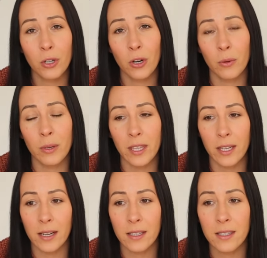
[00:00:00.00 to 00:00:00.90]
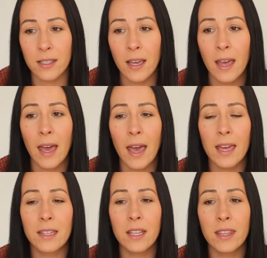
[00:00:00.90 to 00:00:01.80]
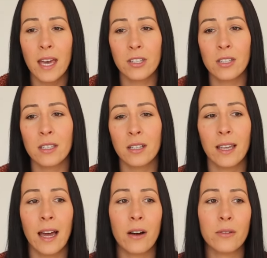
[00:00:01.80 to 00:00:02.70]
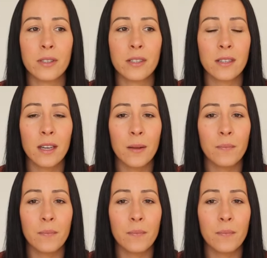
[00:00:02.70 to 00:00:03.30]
occur within us. And that just allows,